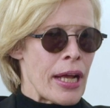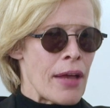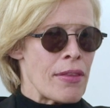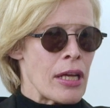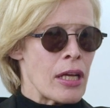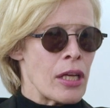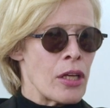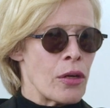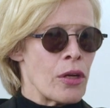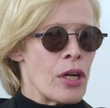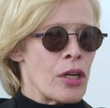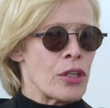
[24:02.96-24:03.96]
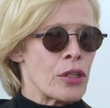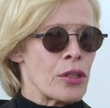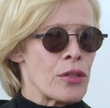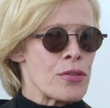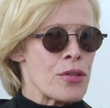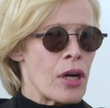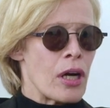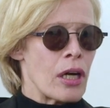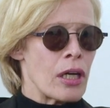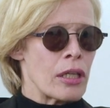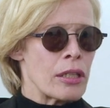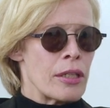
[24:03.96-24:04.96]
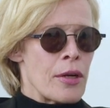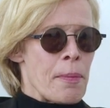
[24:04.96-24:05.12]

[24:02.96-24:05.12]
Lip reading: I think, girls are